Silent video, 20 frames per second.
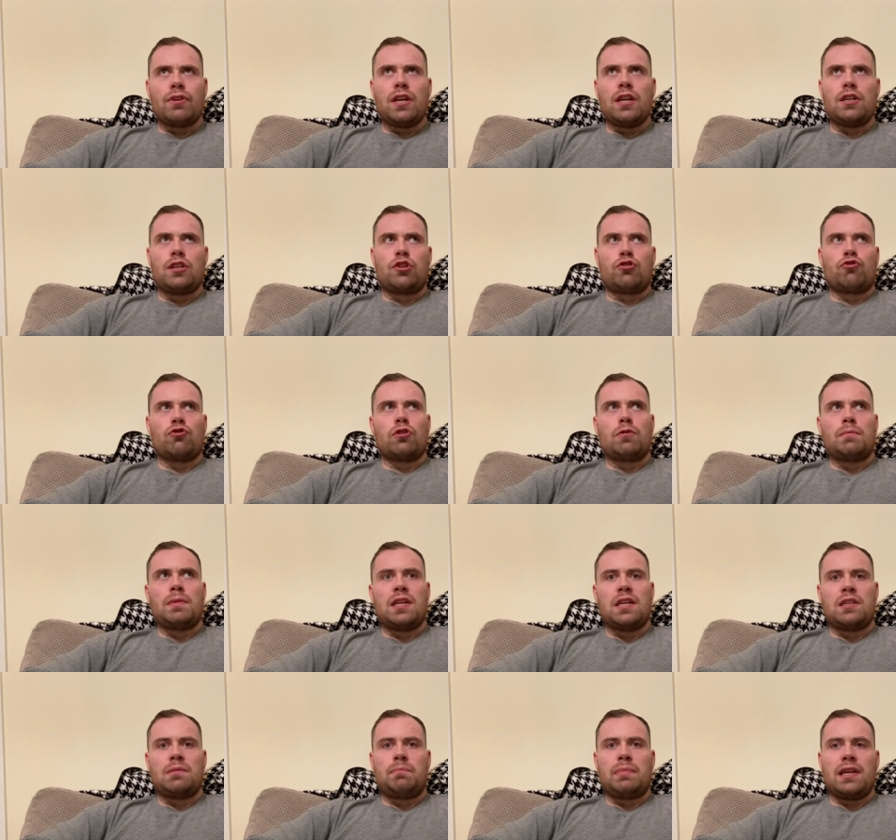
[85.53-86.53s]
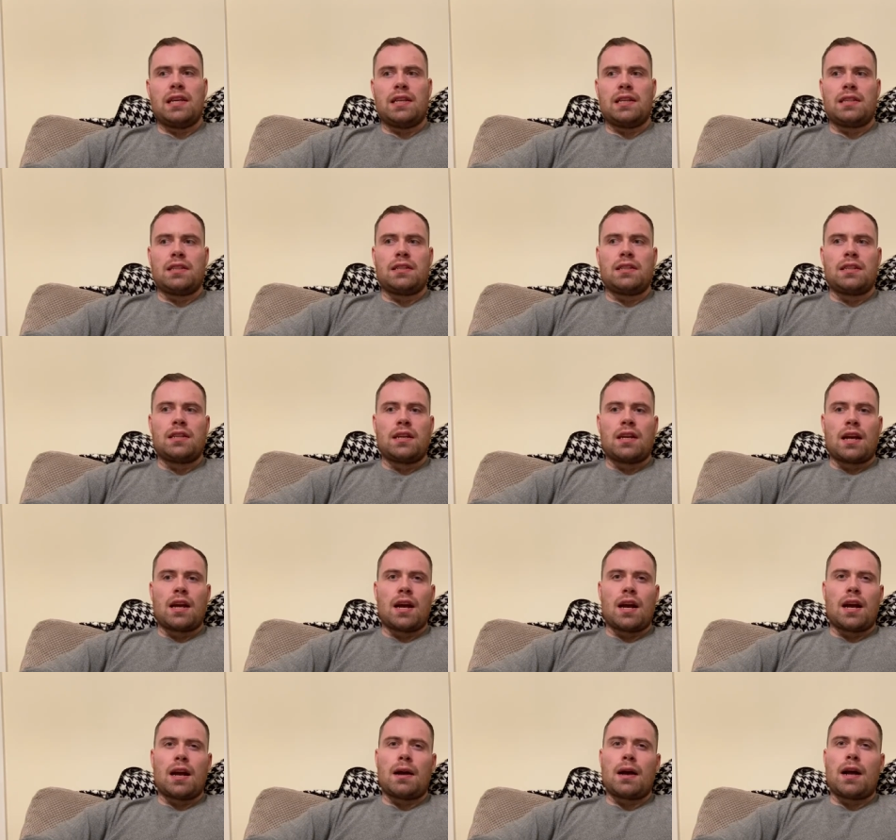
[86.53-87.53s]
struck me as being
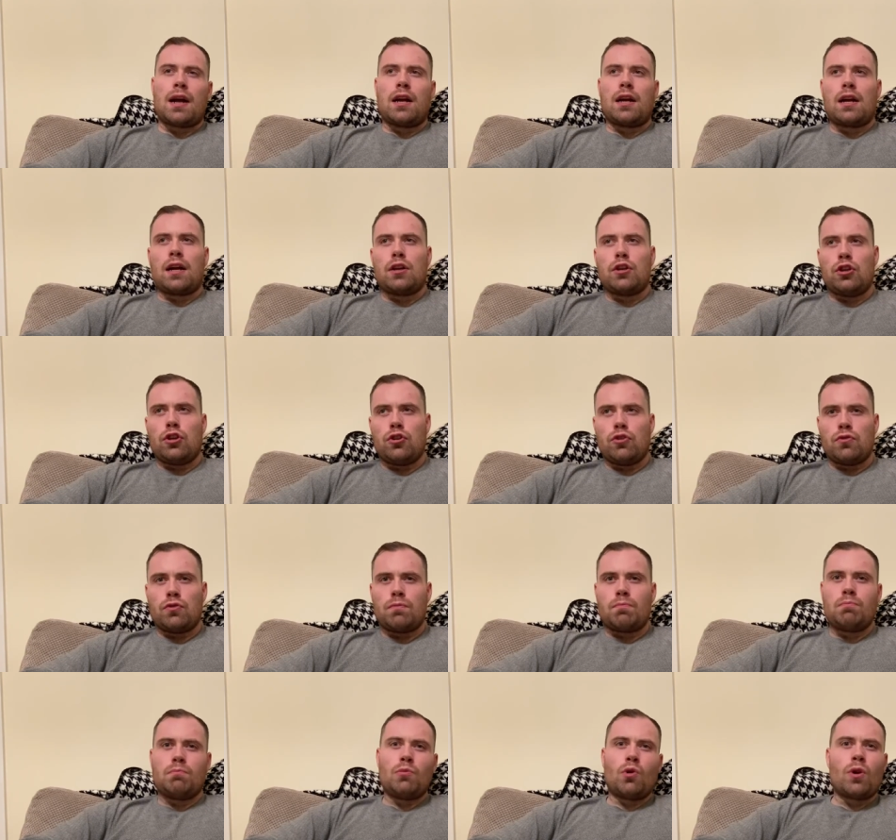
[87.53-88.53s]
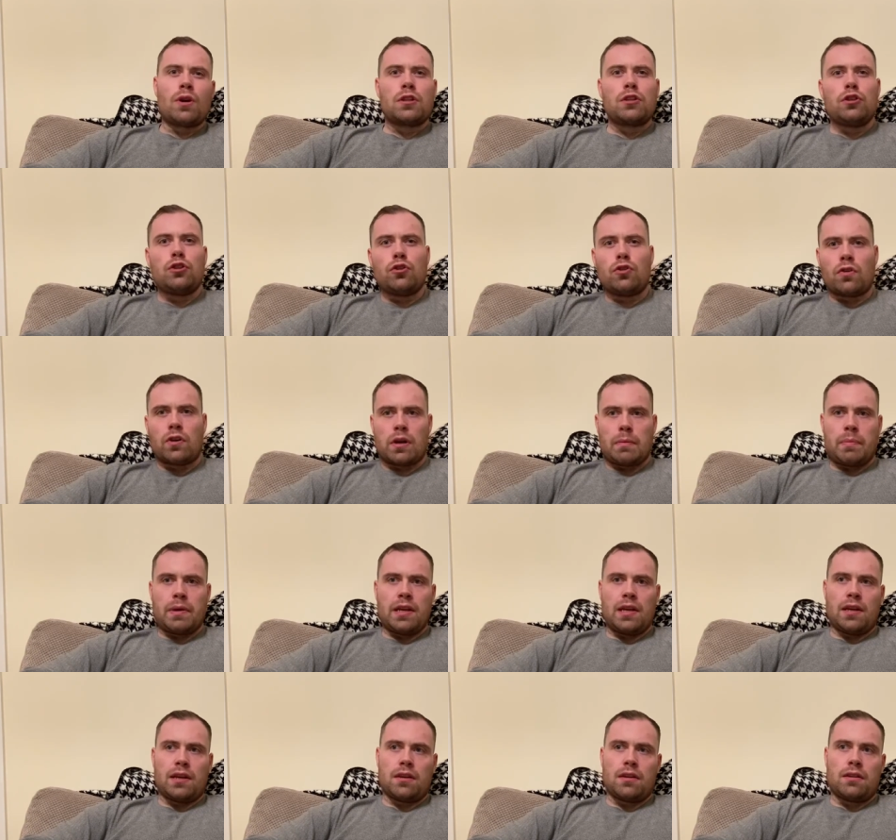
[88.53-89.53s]
more than
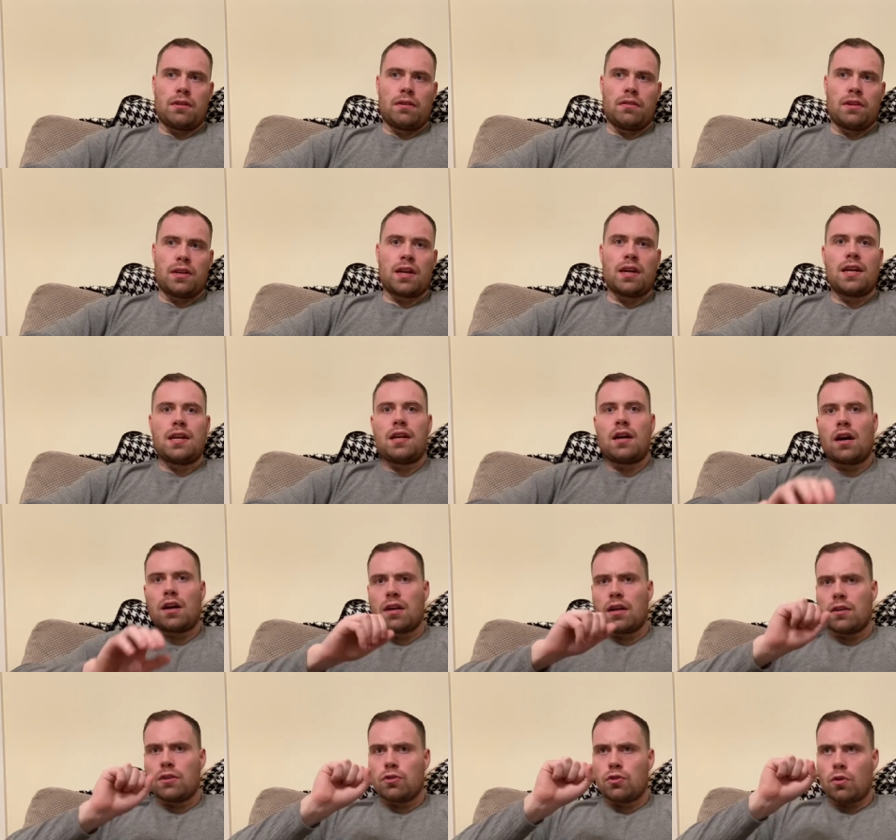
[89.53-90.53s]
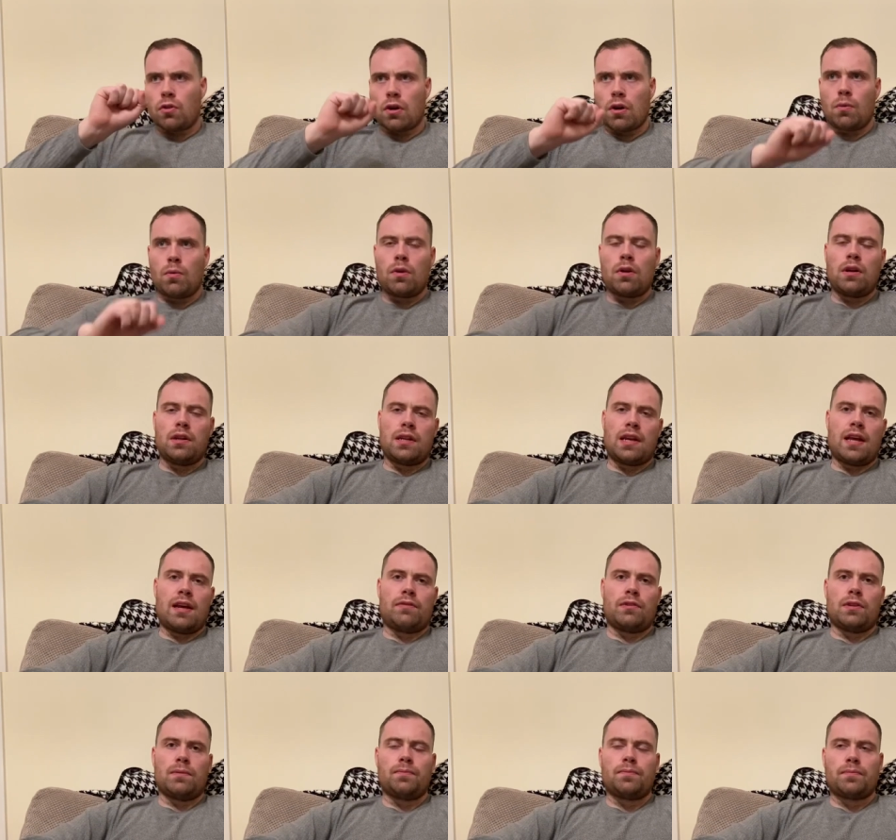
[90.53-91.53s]
European. Kind of knocking on the door at world
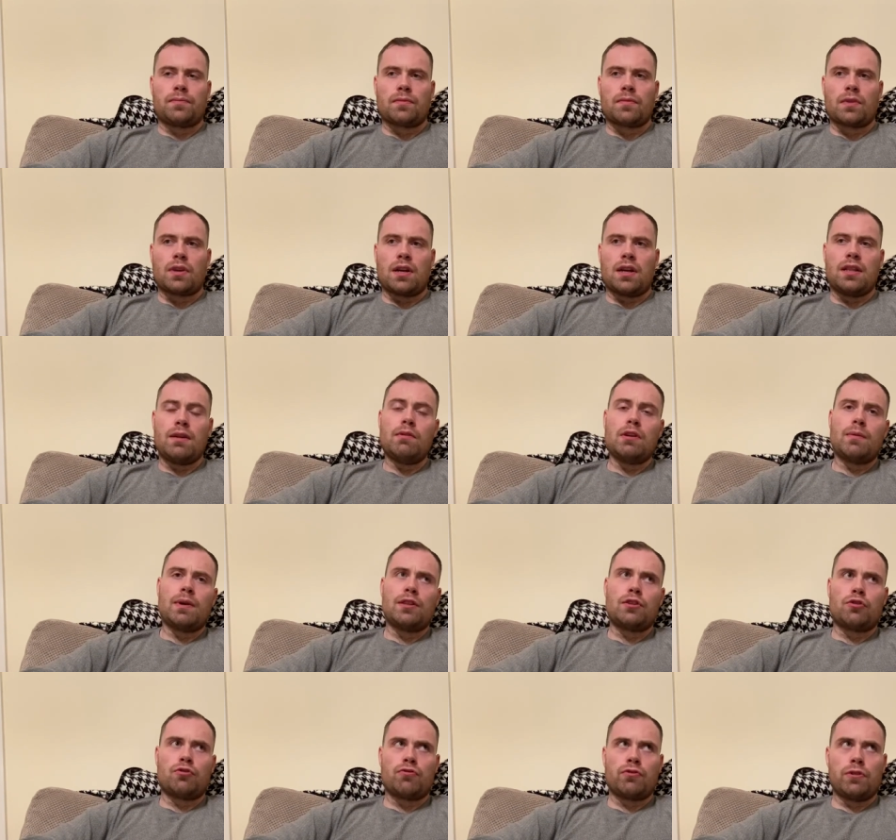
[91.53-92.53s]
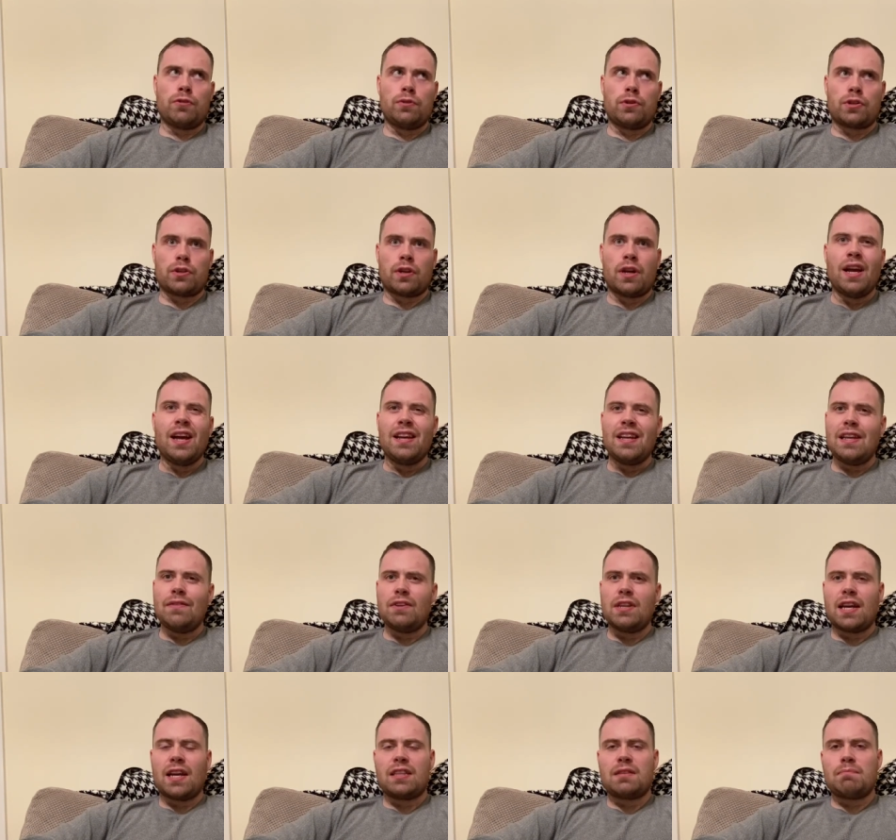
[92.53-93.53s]
level. And then when he went to Cruiser, even
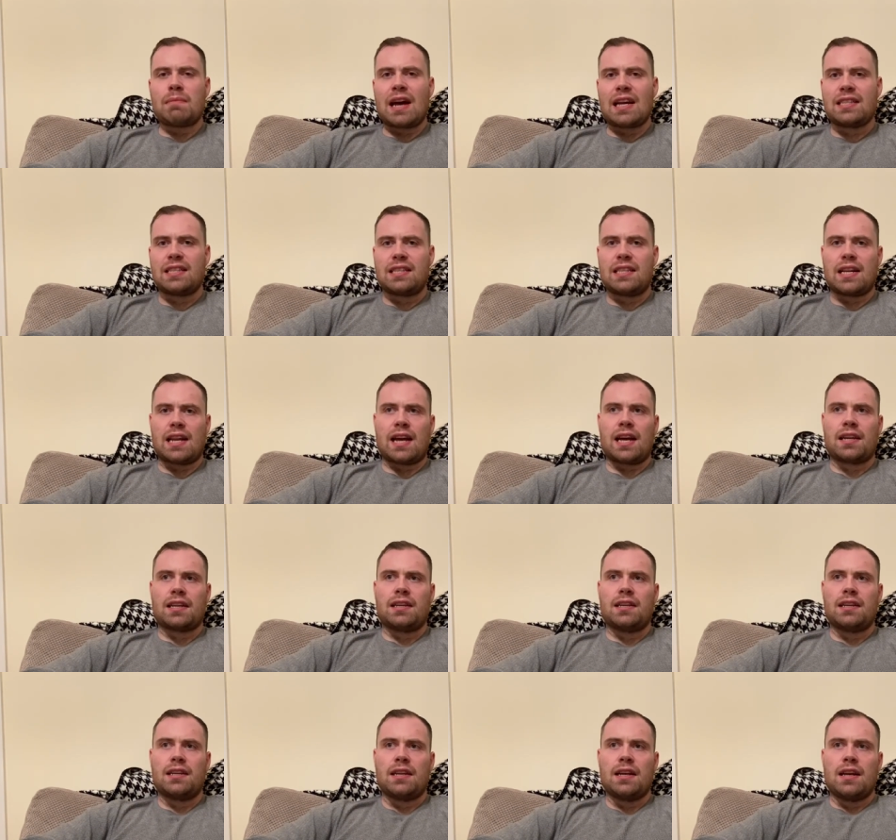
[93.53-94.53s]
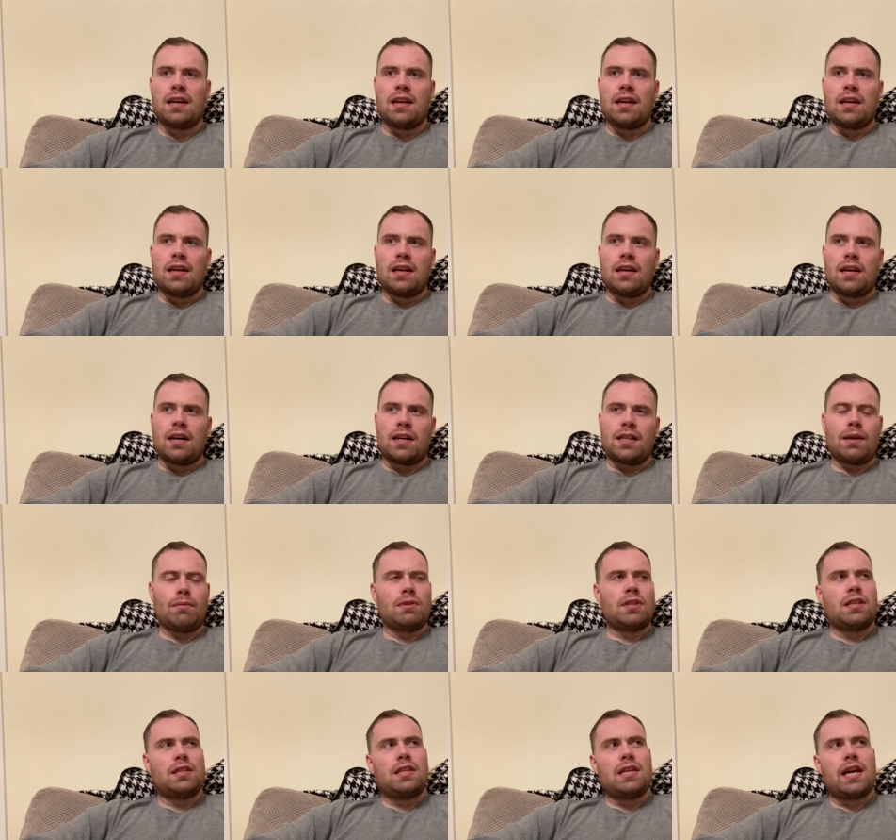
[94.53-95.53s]
against Mastinac, that
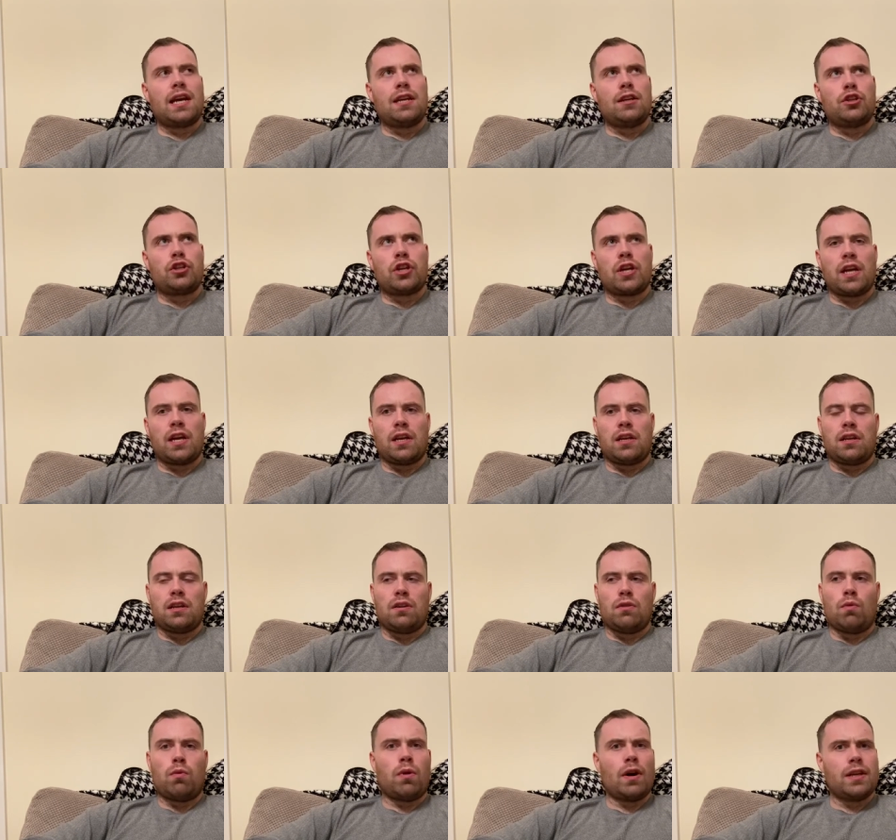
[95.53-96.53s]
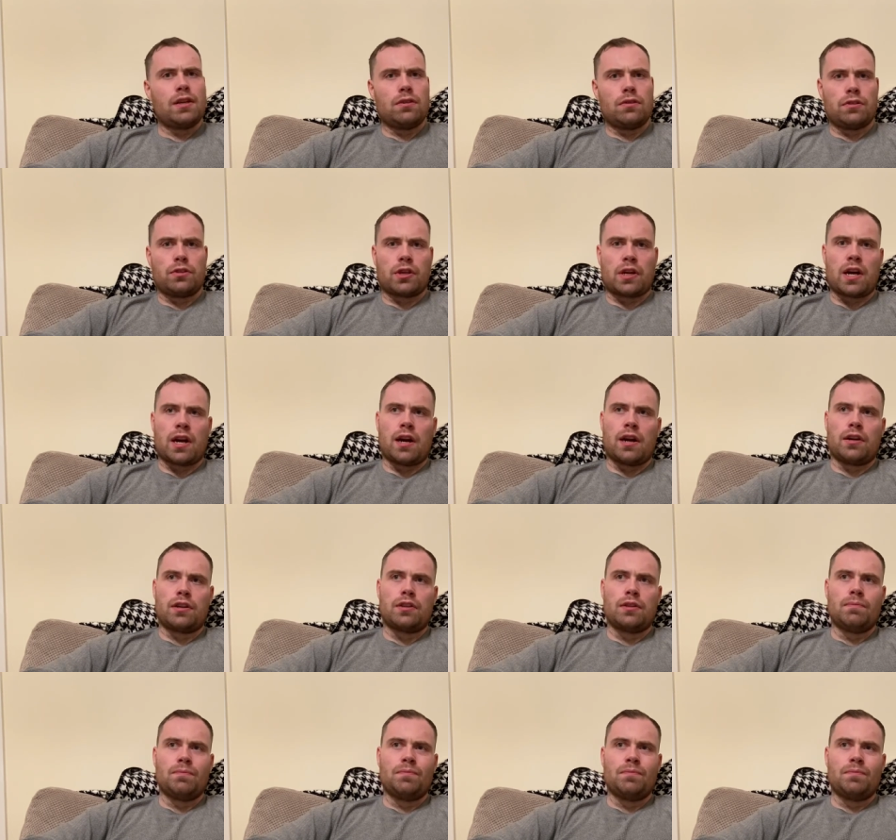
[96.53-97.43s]
was on the AJ White undercard.